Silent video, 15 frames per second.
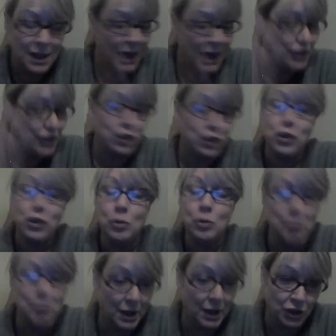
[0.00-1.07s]
It's too
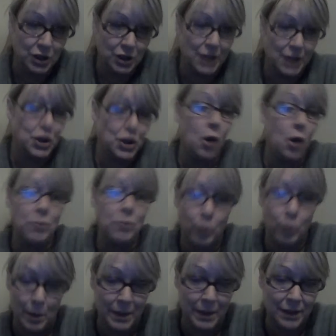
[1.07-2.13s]
much. It's
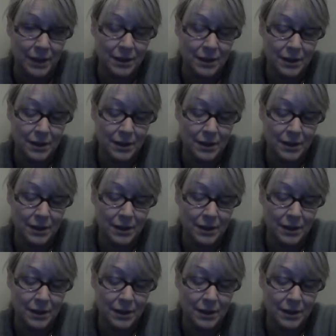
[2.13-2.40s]
overwhelming.